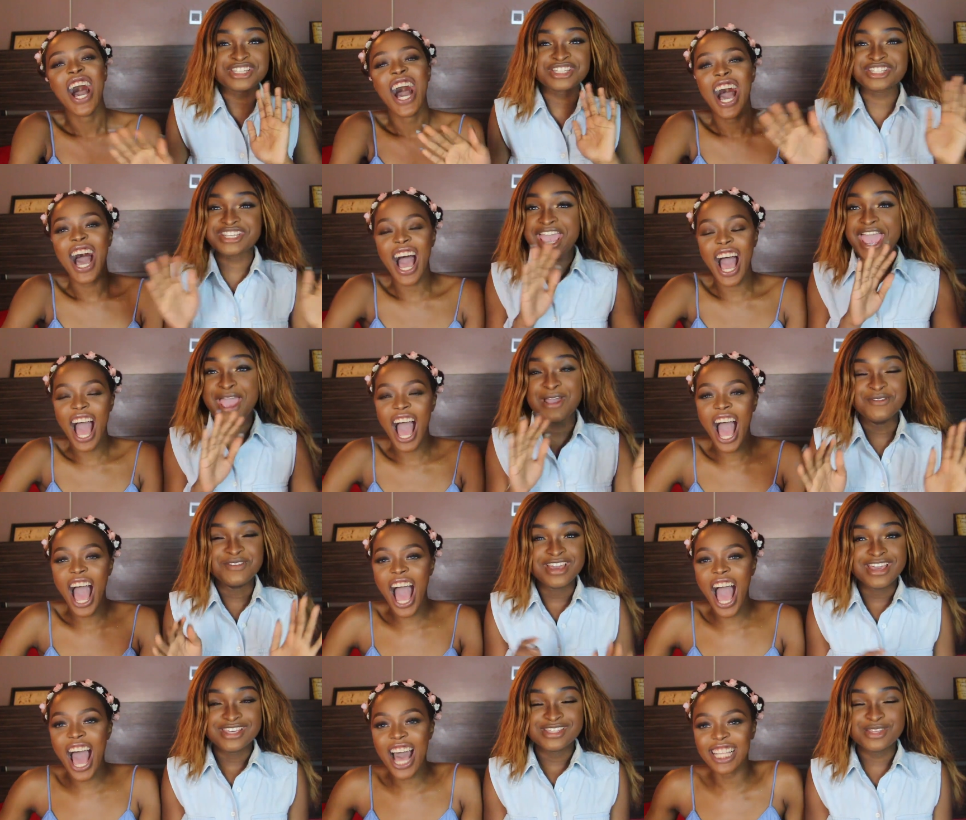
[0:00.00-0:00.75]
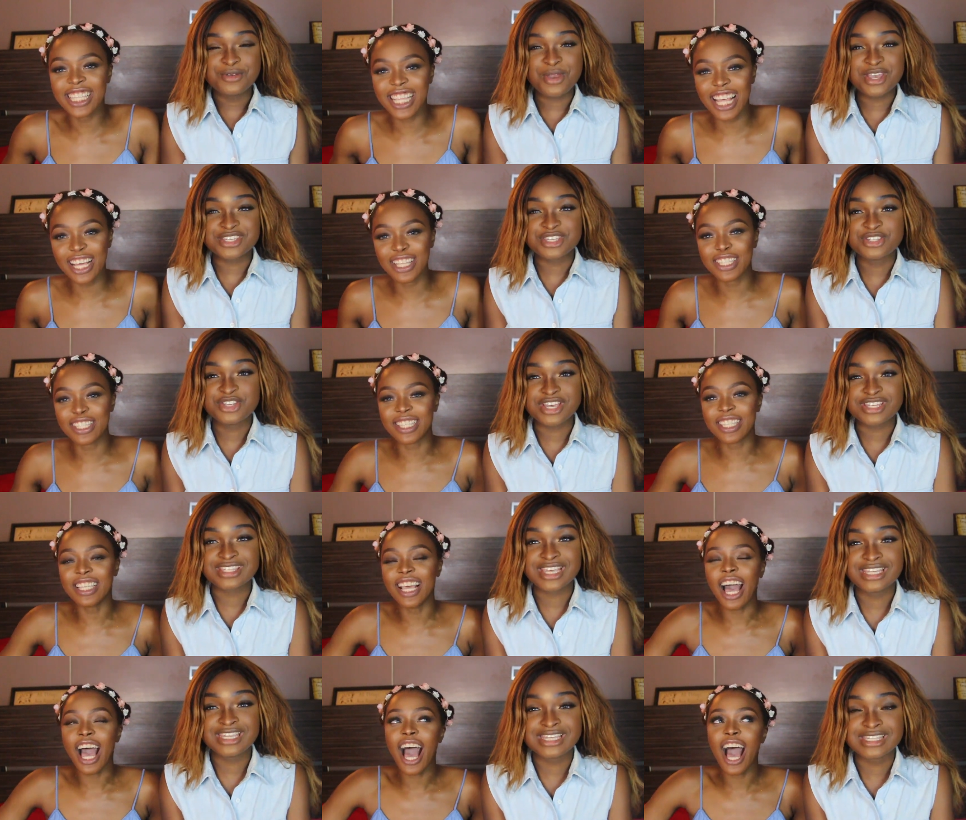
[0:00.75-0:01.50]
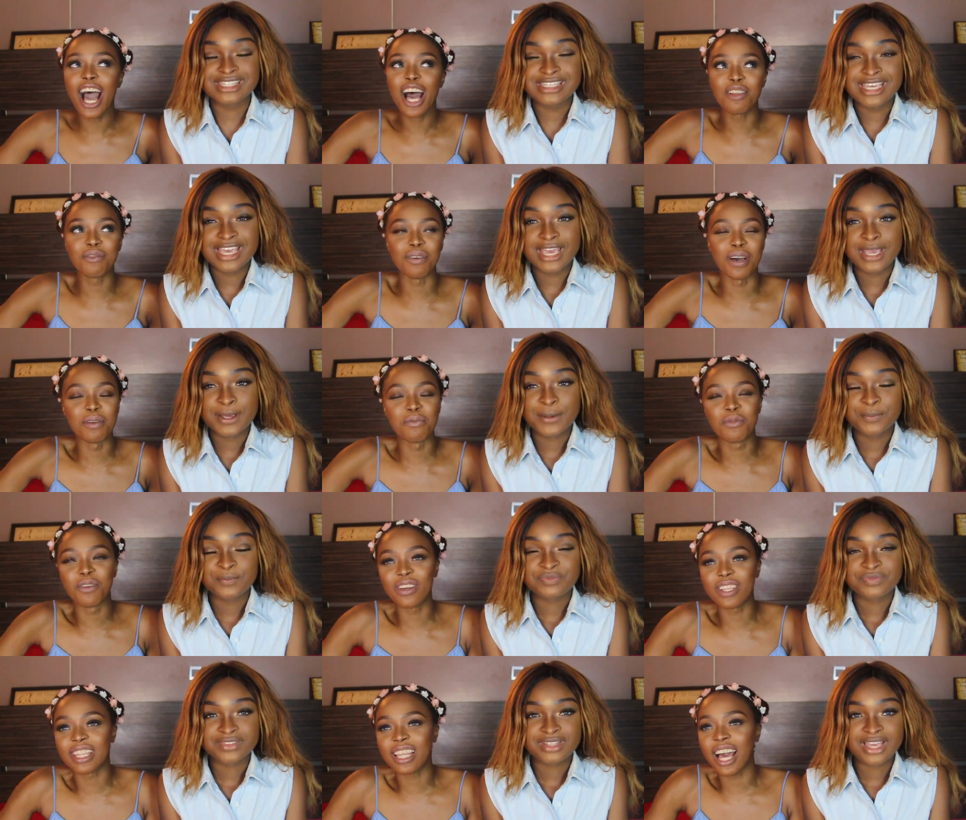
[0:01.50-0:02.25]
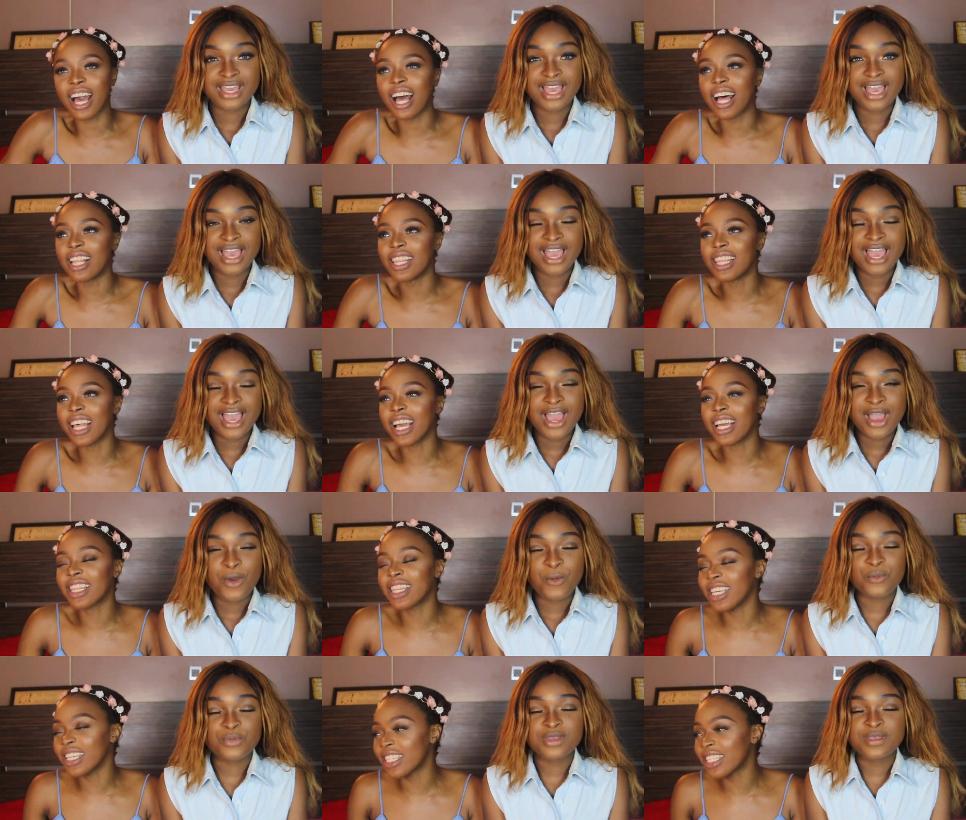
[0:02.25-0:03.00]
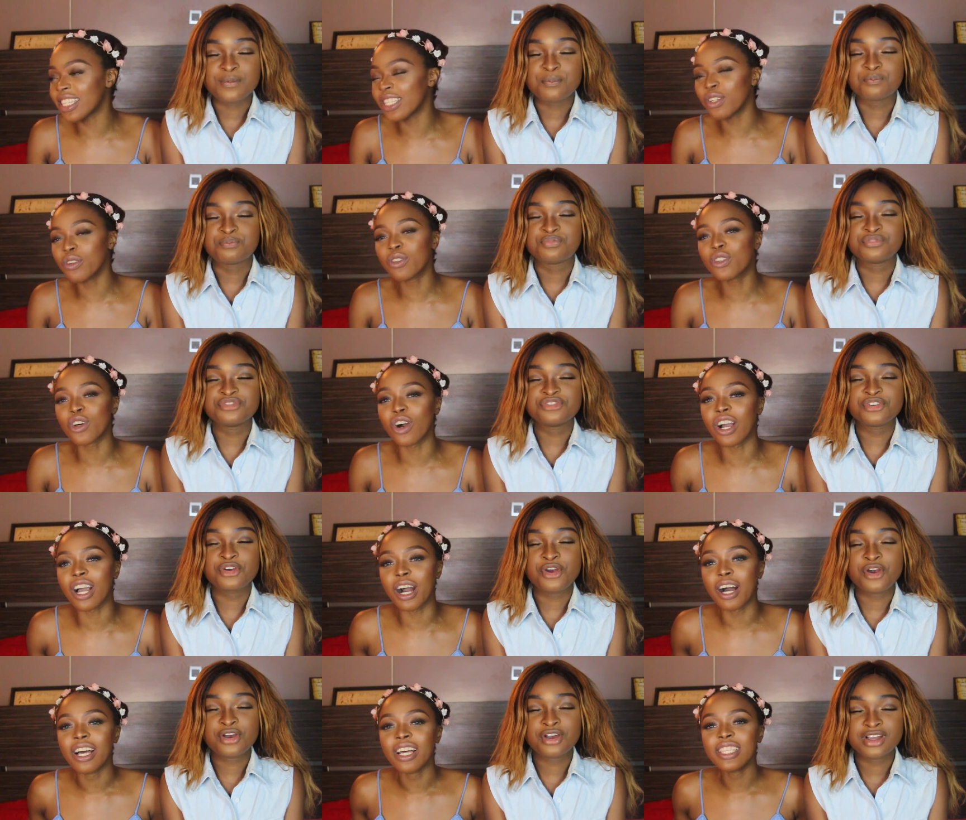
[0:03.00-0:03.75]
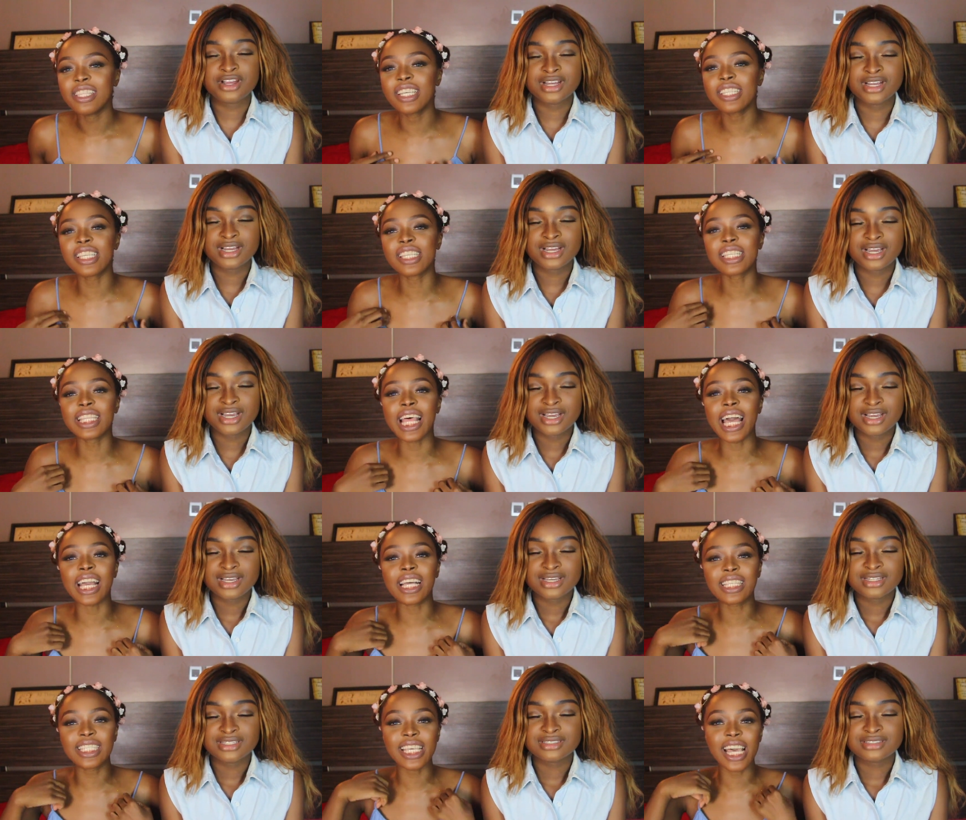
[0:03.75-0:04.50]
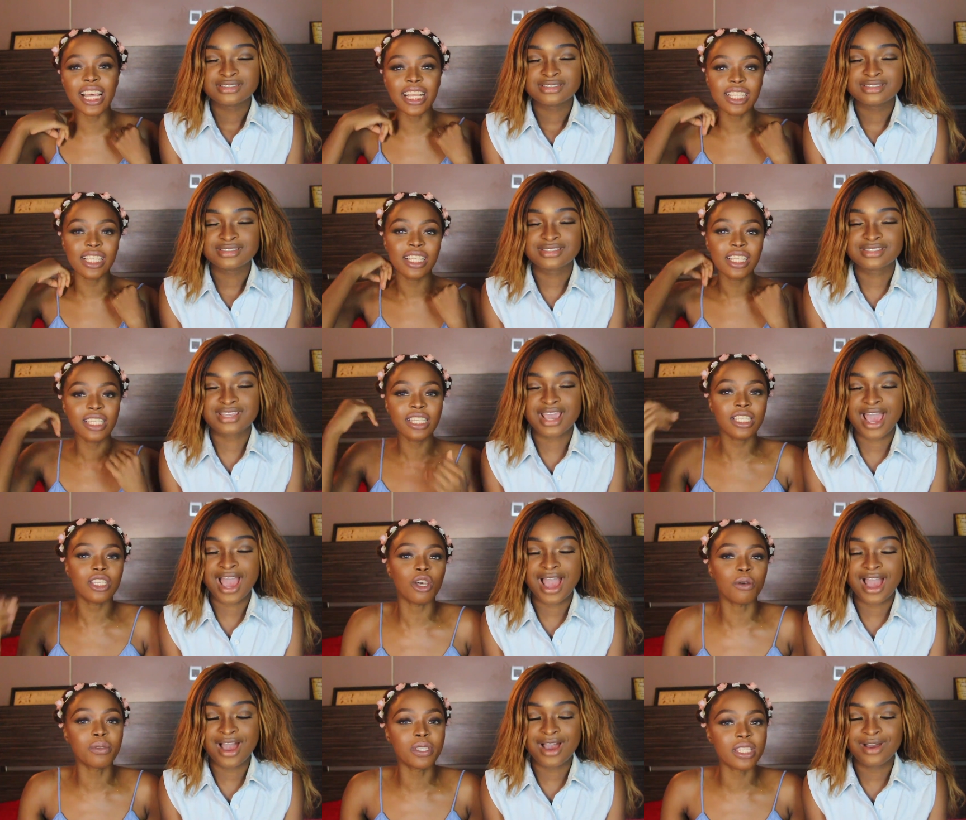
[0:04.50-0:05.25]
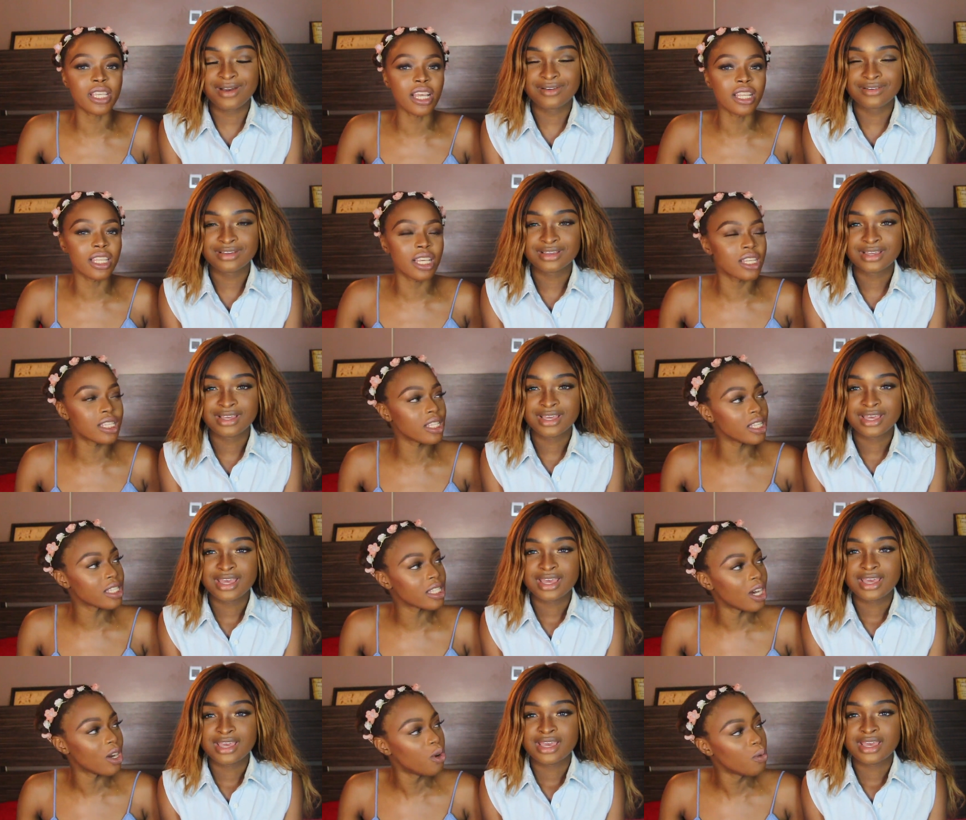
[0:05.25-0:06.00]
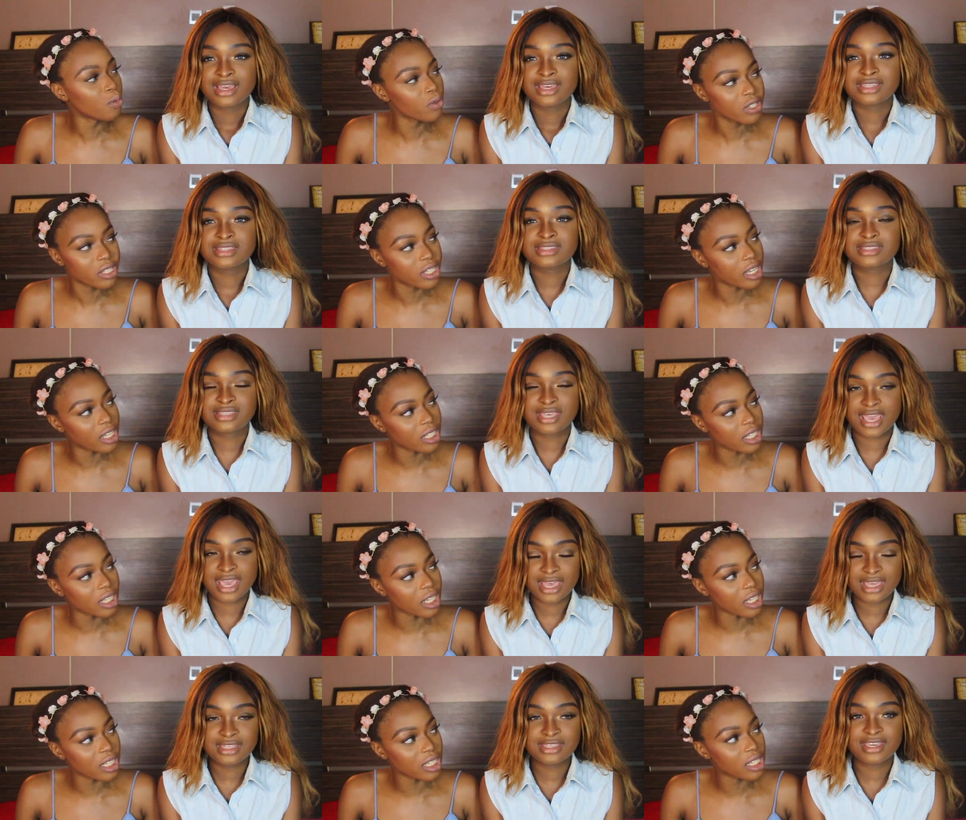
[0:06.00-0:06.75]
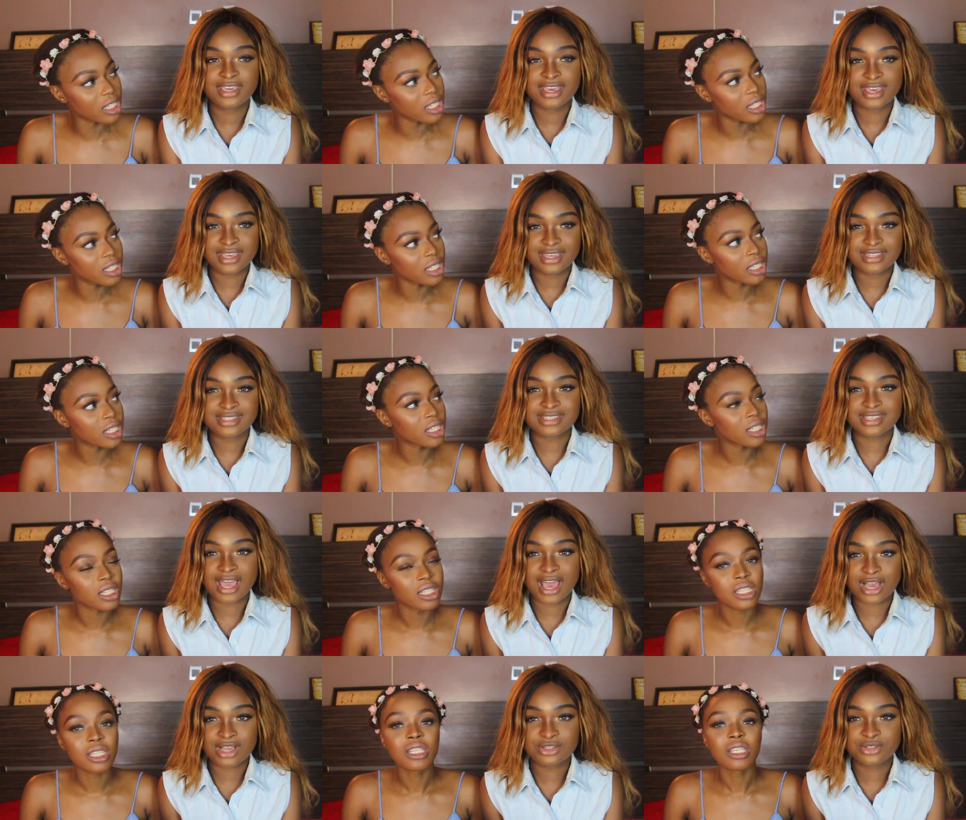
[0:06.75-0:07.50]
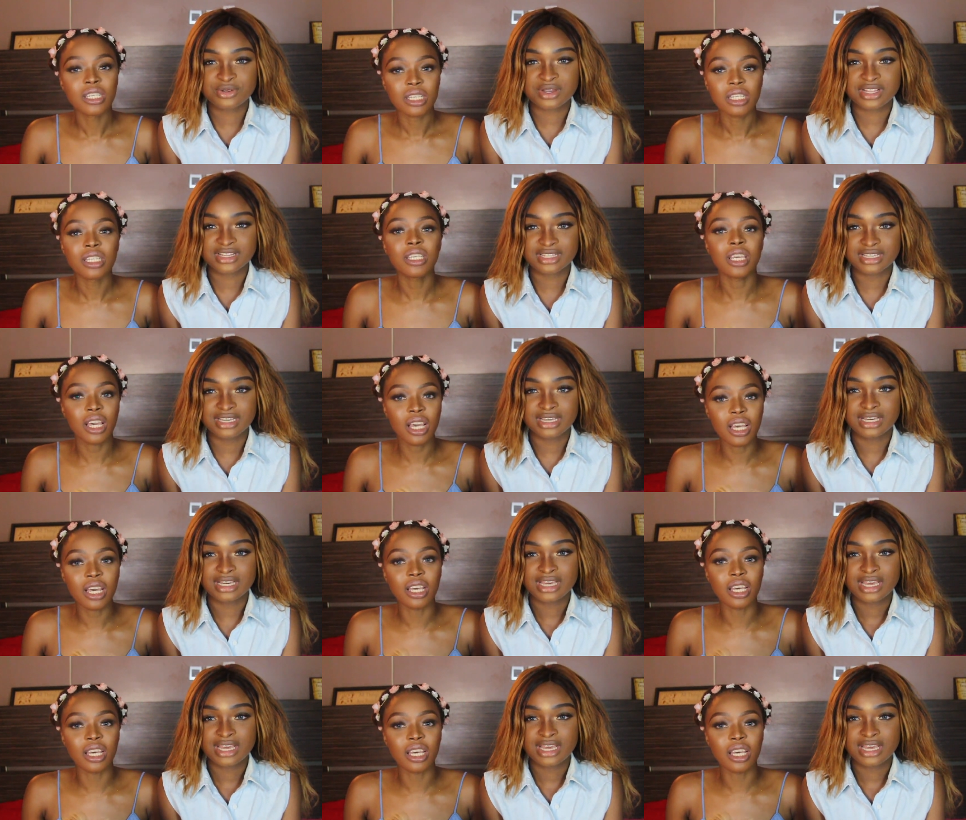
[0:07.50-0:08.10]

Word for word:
Speaker 1: shame.
Speaker 2: And then just in her and my brother, like they still talk. This is like 10 years later, almost 10 years. 10 years actually. Yeah.